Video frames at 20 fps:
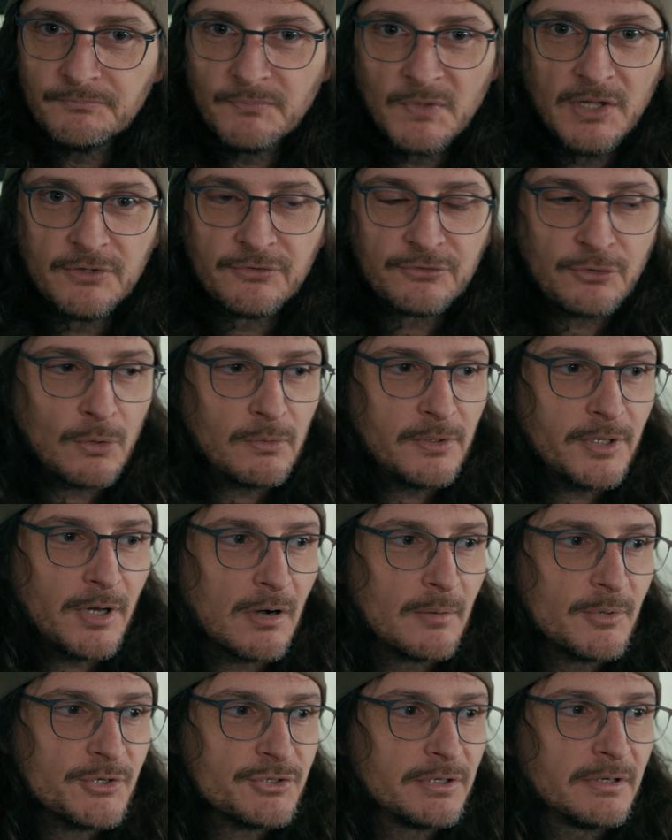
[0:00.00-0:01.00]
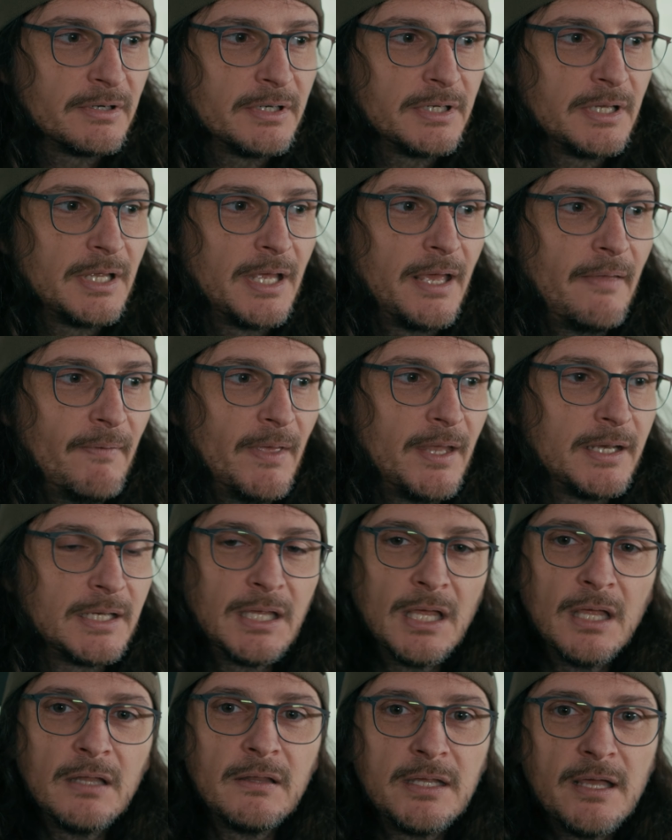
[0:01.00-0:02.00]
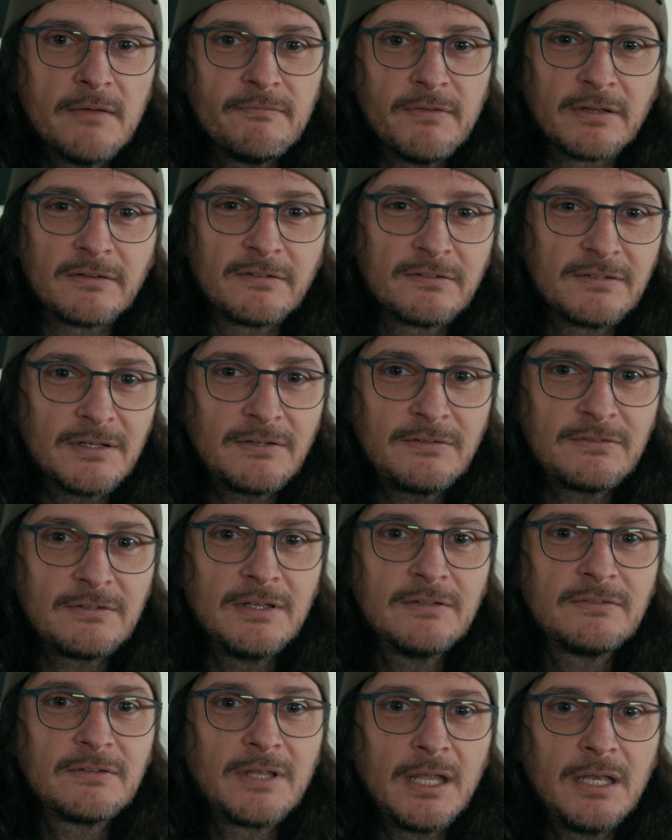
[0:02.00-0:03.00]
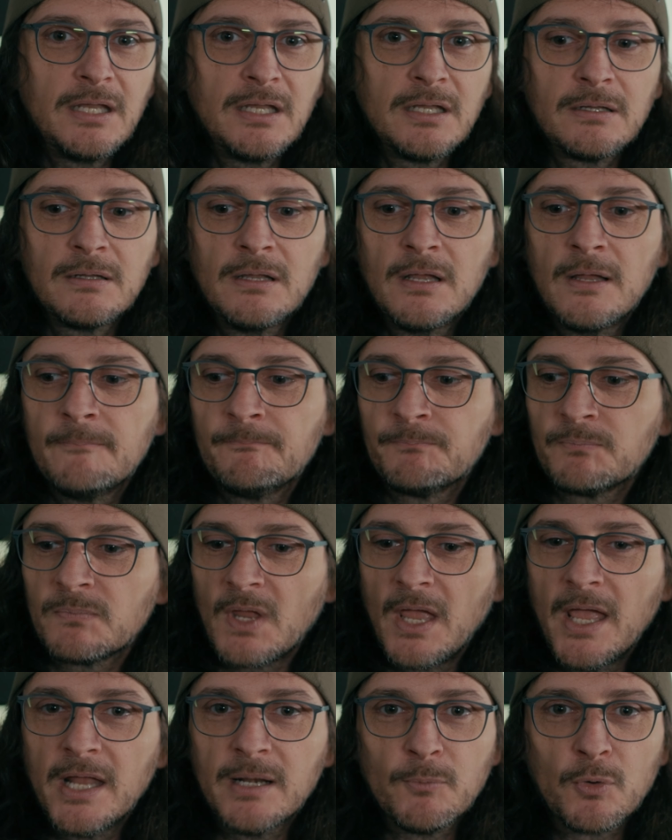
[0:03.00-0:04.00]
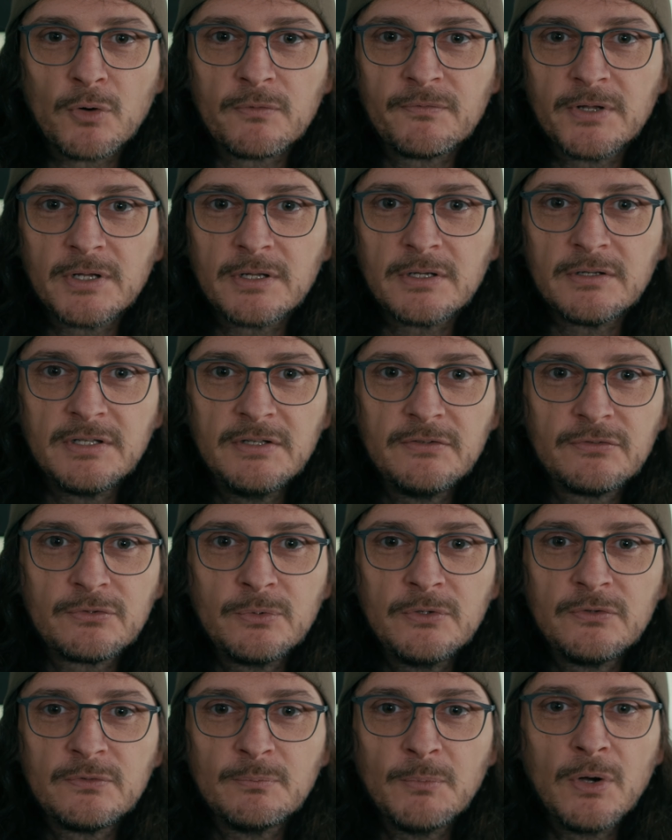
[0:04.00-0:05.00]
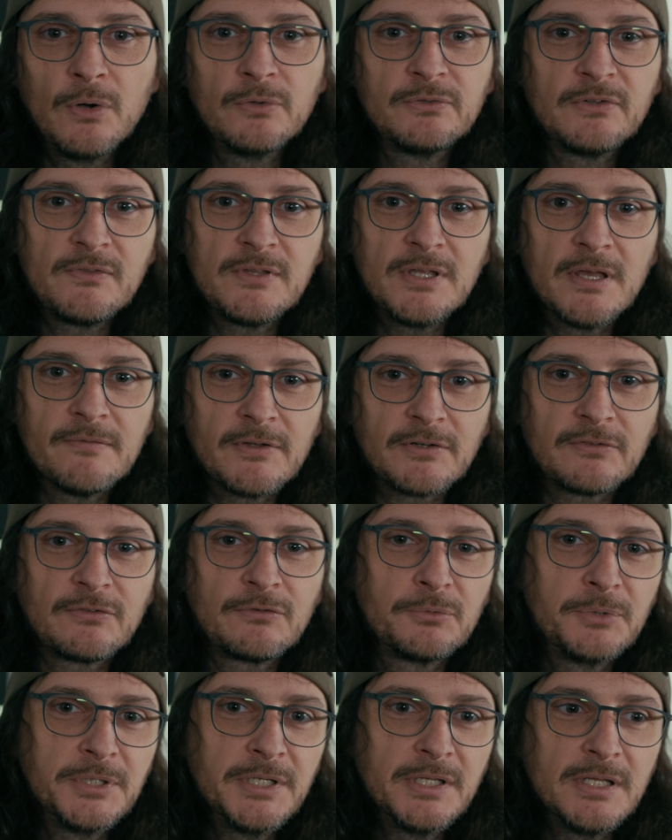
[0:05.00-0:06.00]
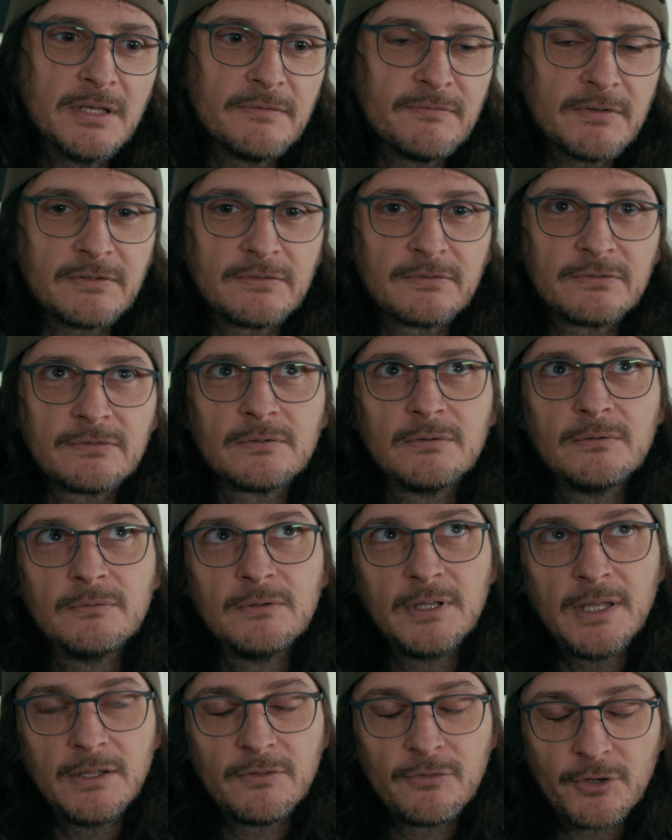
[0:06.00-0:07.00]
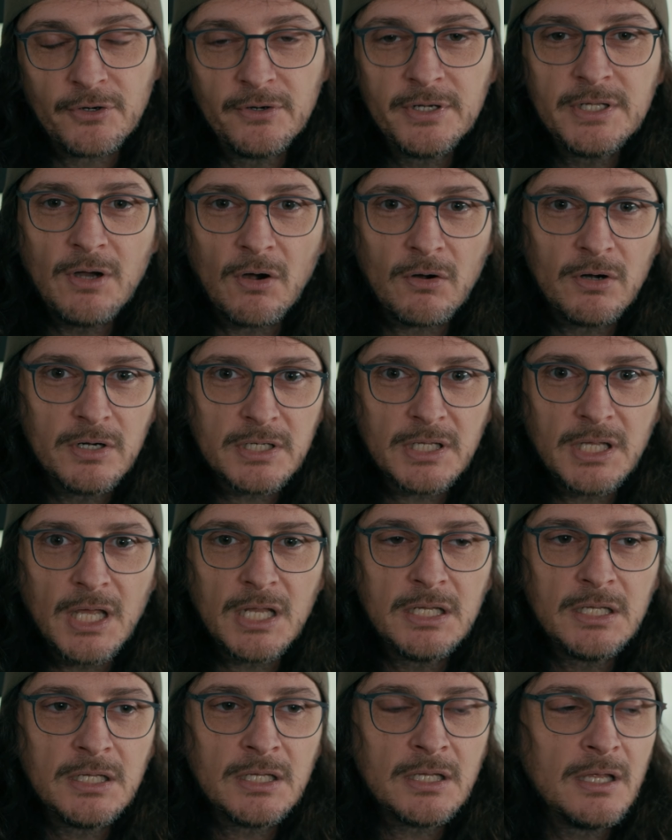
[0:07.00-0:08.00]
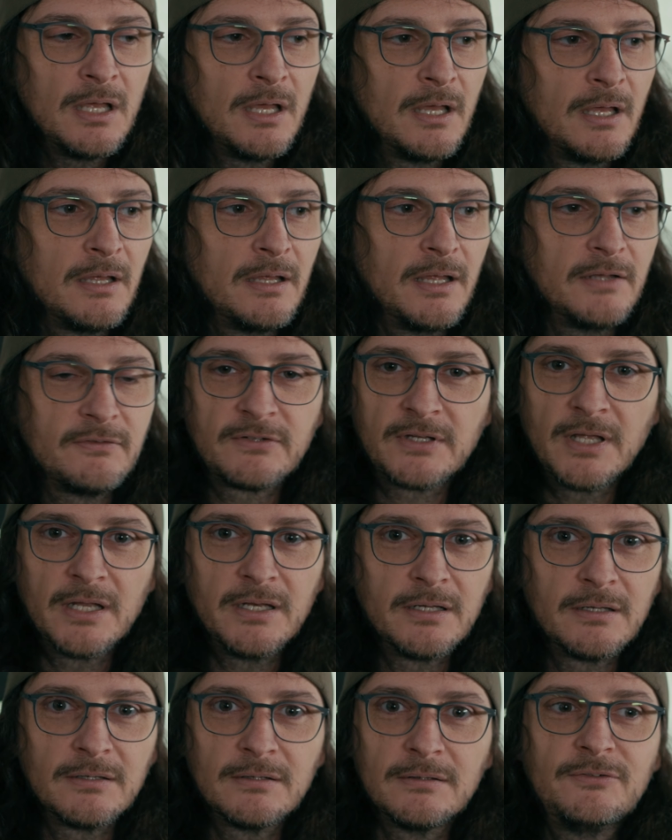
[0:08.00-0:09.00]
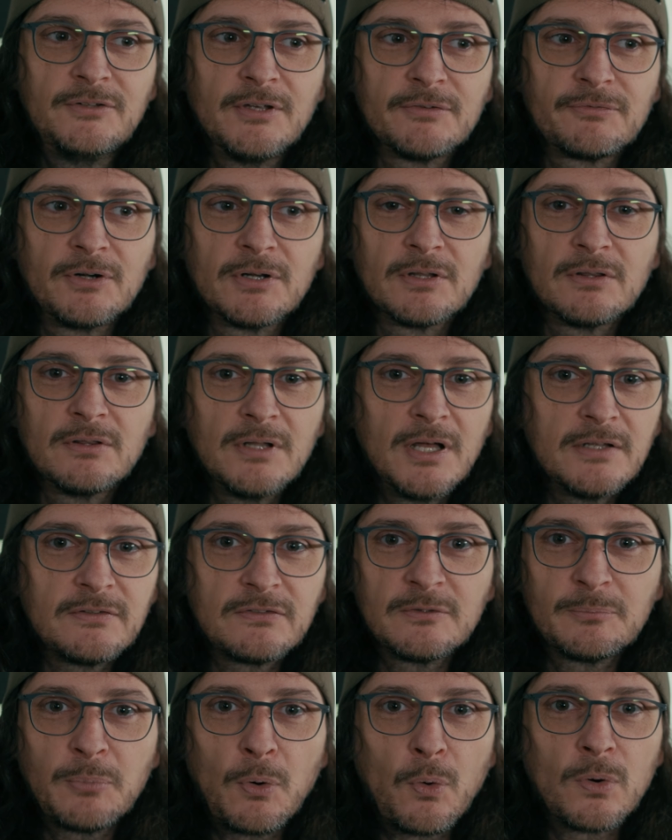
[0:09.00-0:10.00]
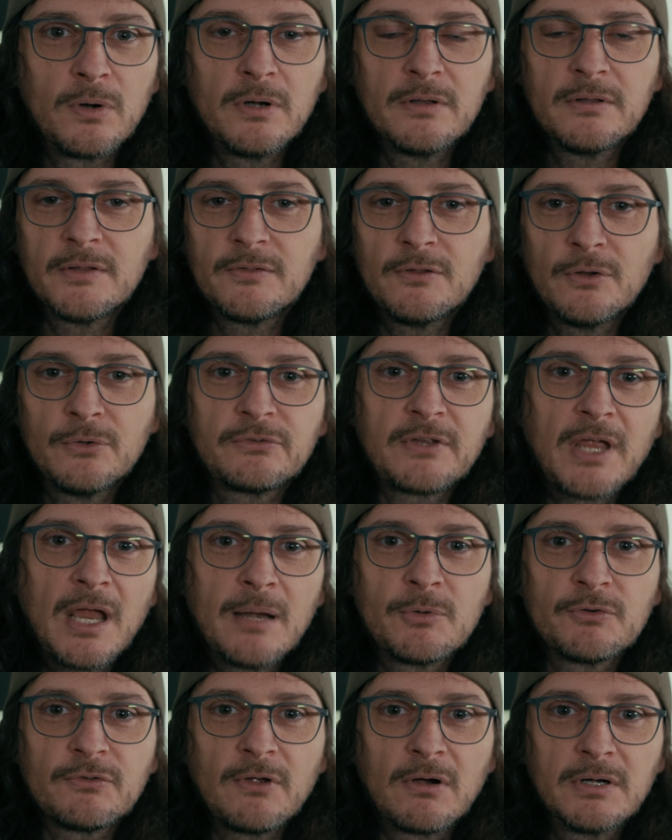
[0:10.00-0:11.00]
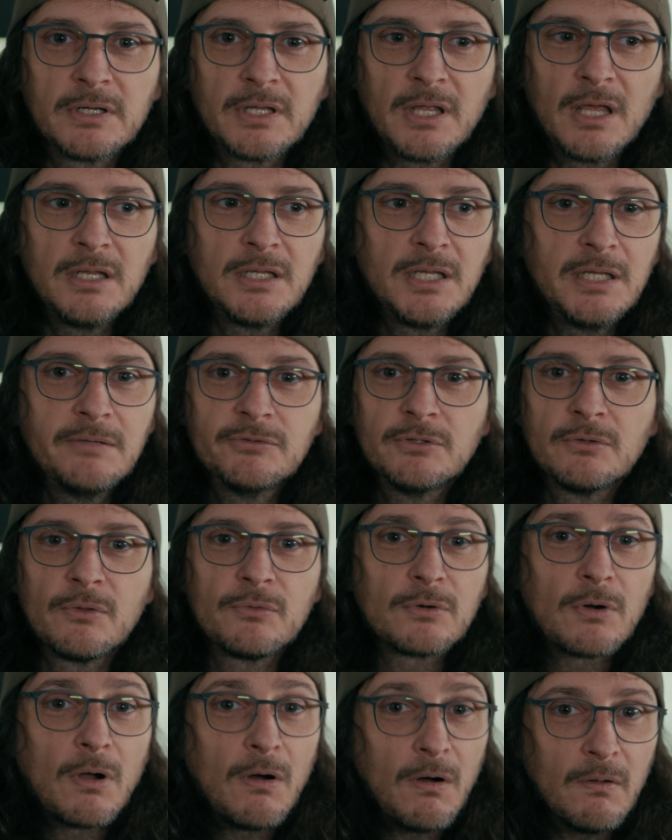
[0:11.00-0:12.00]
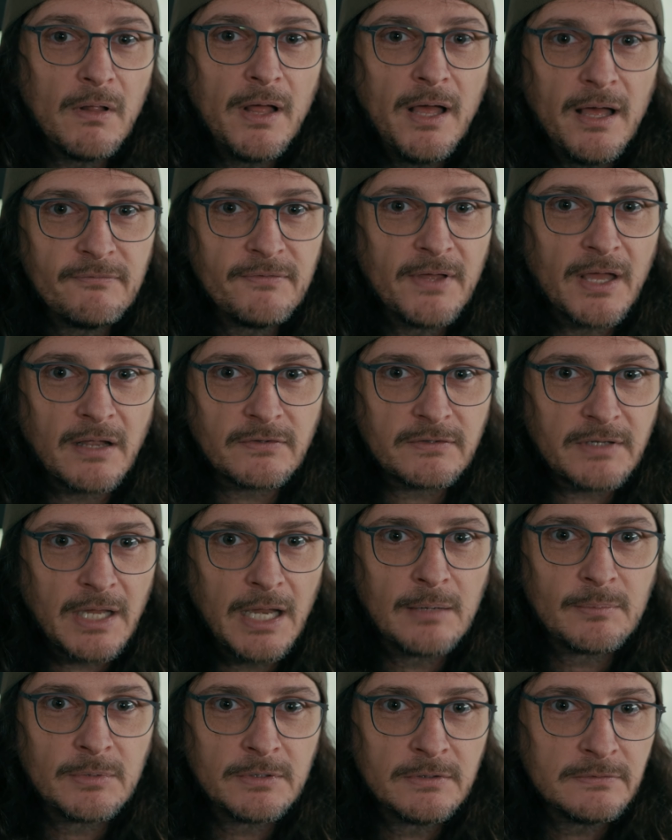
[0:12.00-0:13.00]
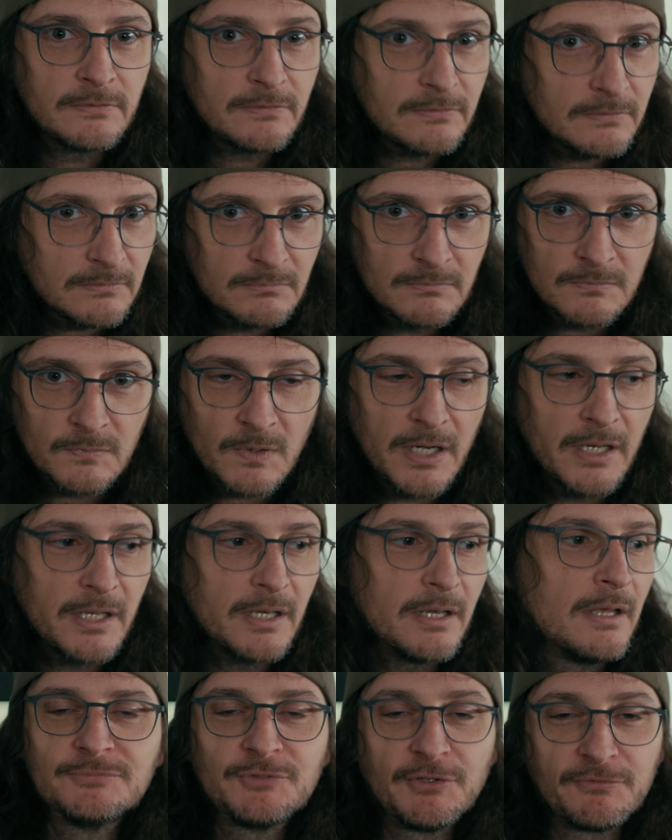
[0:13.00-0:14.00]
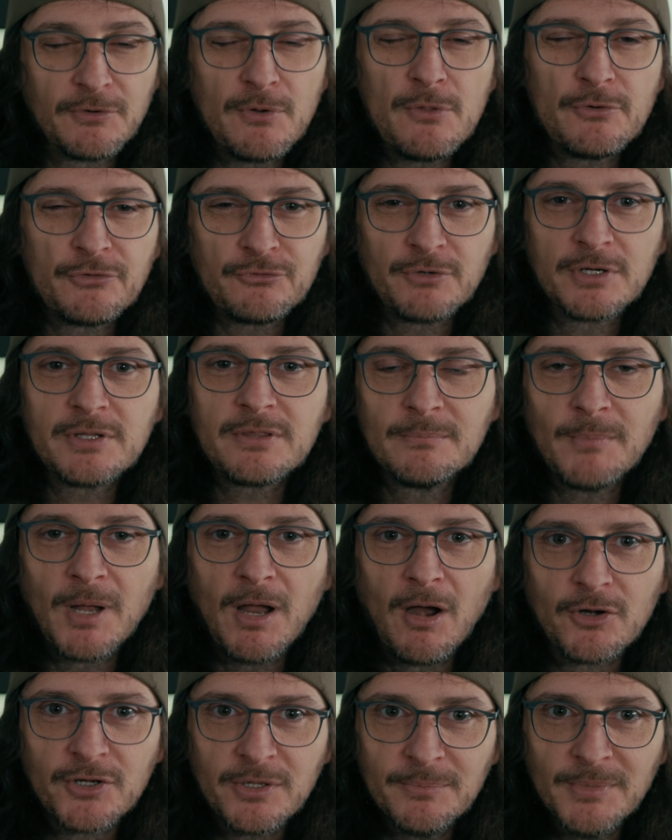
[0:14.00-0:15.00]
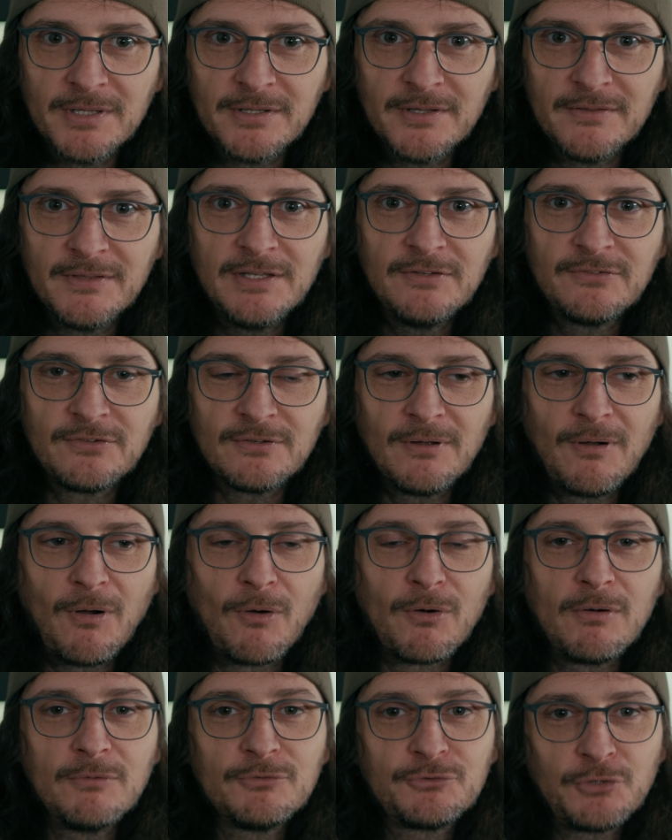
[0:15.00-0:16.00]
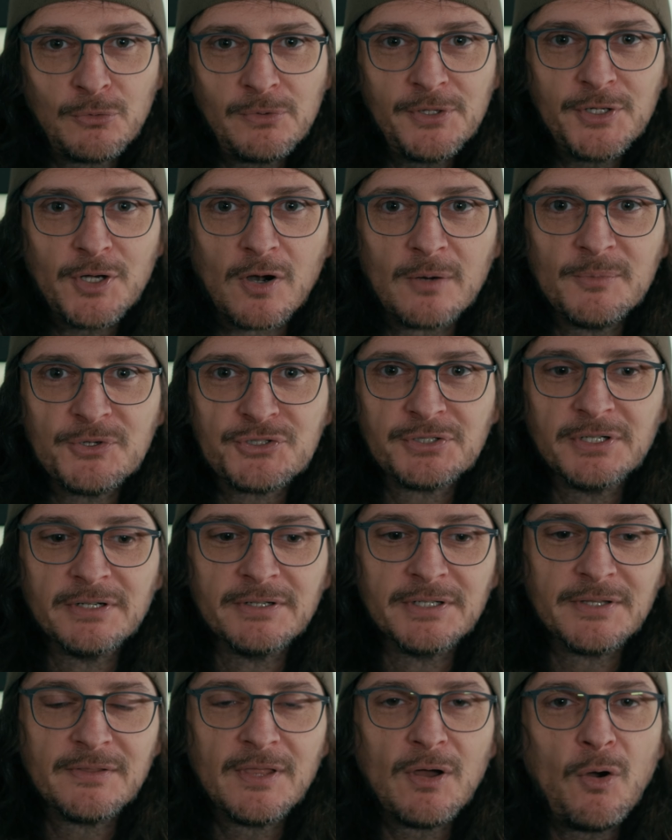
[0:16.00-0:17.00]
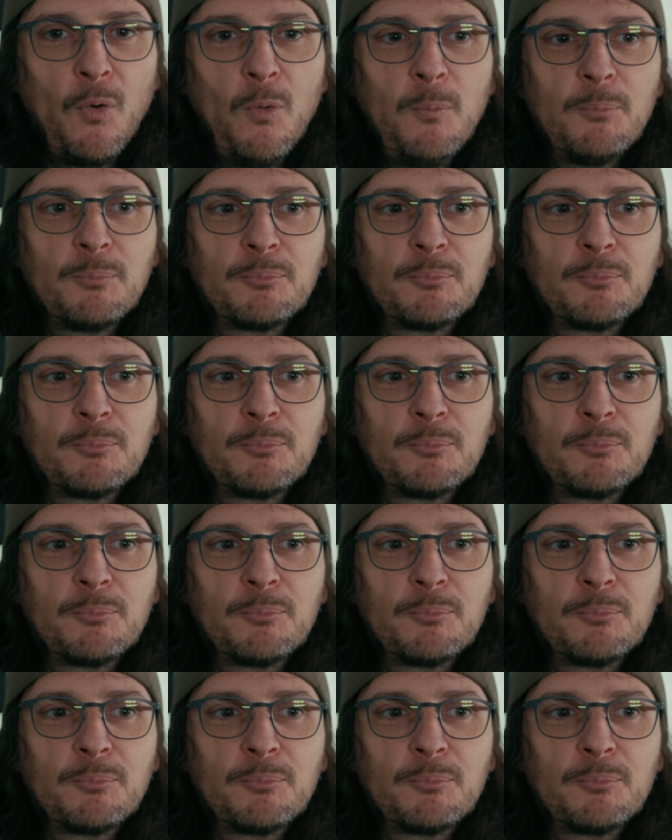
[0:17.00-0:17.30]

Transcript: It's totally arbitrary. And then again, the FX6 is getting anamorphic de-squeeze modes that the FX3 and the FX30 aren't getting. It's getting different LUT support that those cameras aren't getting, even though they're all FX cameras, right? To further strengthen my argument that these are totally arbitrary, the whole